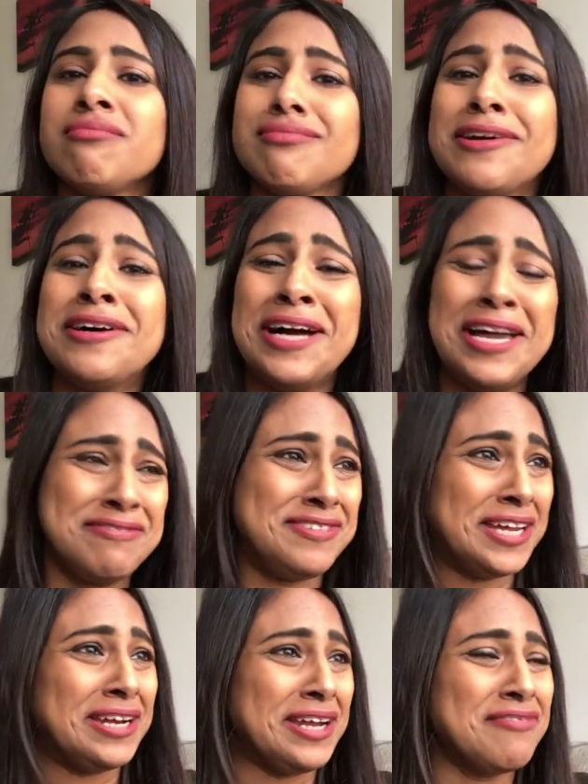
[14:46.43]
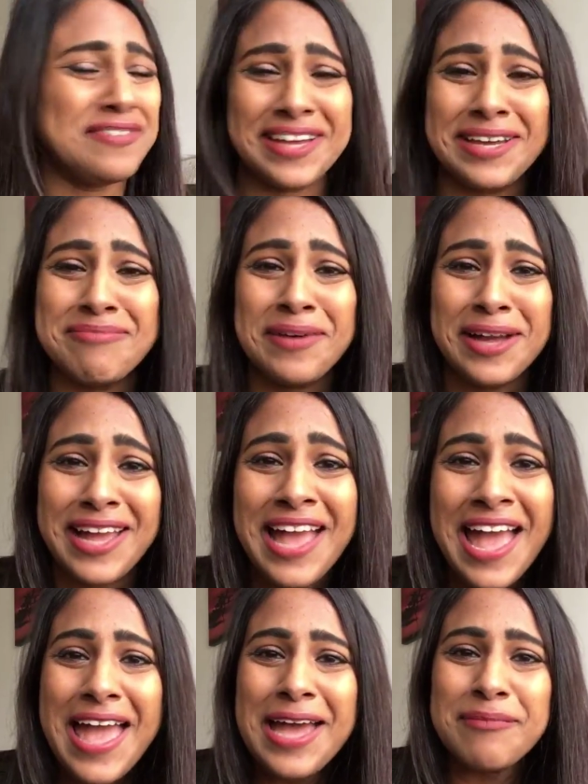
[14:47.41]
I've done nothing in
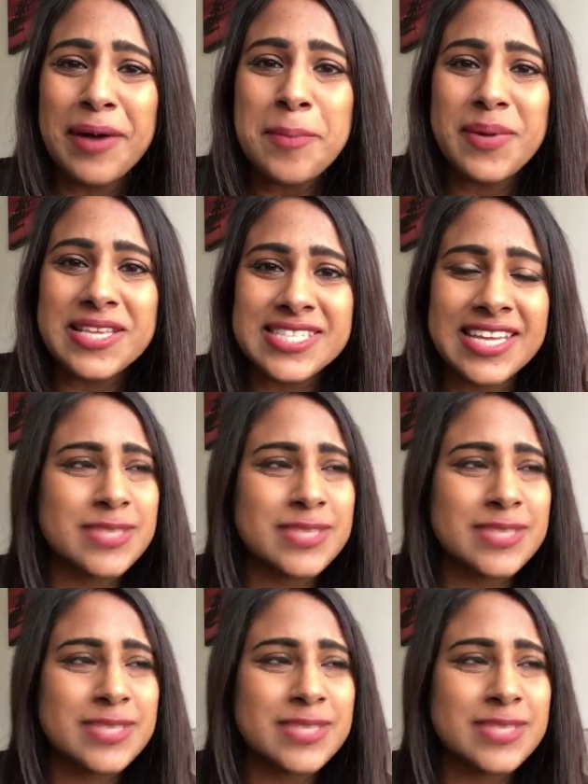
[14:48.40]
my business.